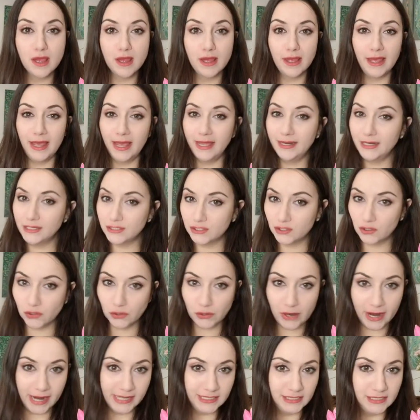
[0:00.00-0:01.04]
it is
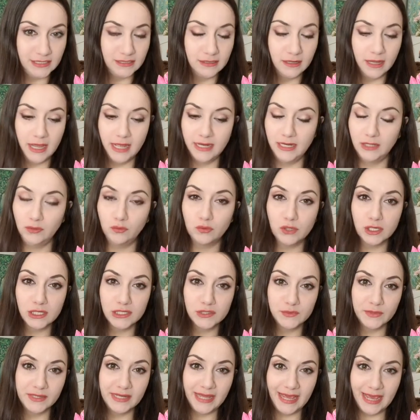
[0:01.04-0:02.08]
great and it
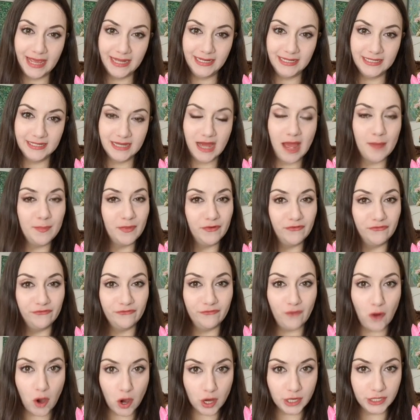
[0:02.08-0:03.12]
works with any type of
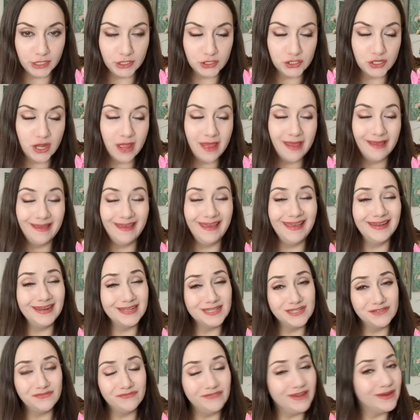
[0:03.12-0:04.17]
varnish. It
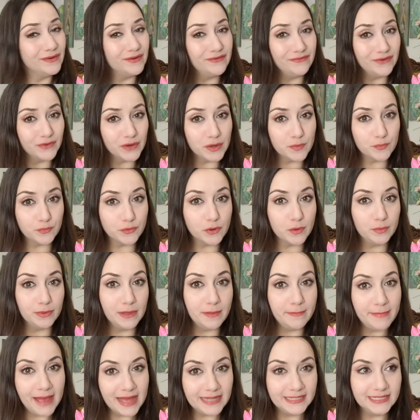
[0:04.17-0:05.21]
is very, very
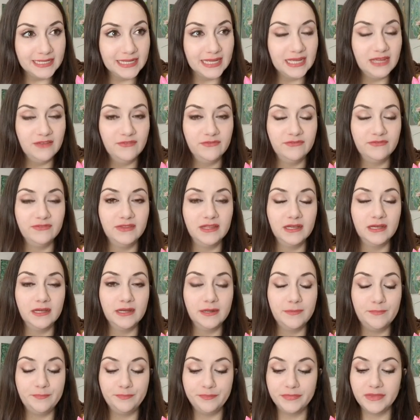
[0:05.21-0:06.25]
problematic if
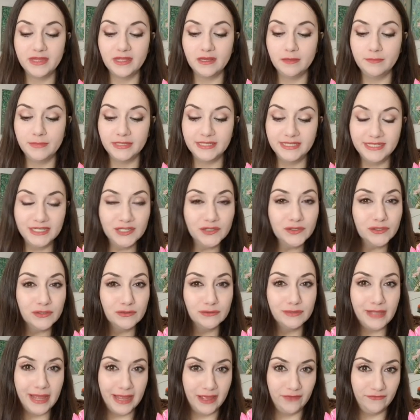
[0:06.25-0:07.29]
the
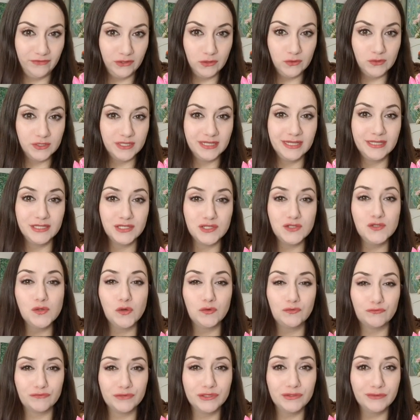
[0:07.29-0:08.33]
material they have used, it's
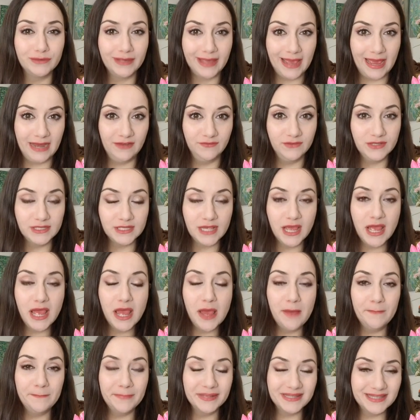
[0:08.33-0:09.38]
not real canvas,
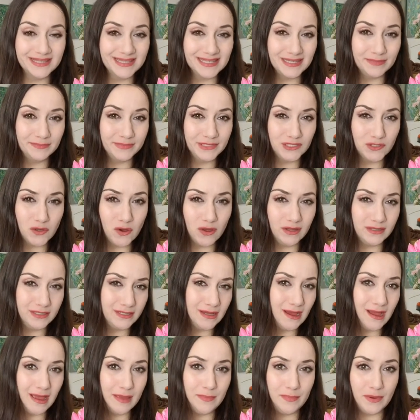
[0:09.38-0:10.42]
but some
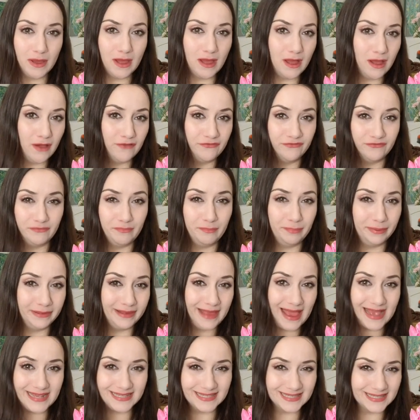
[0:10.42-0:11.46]
type of
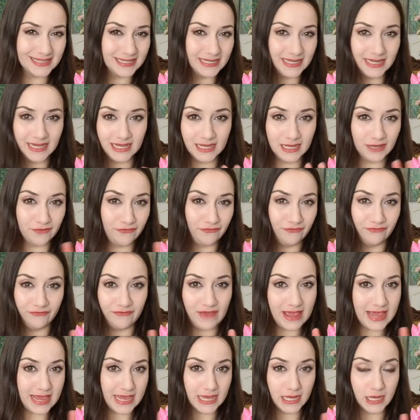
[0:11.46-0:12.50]
plastic,
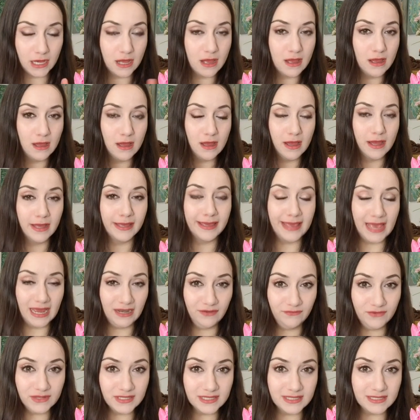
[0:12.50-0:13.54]
fake
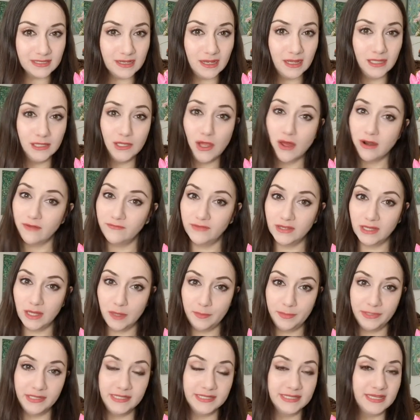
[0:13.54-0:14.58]
canvas. A lot of the
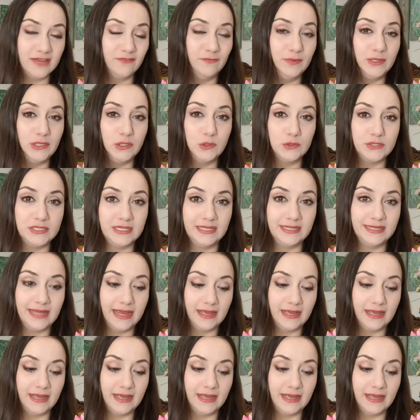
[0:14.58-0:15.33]
companies have been using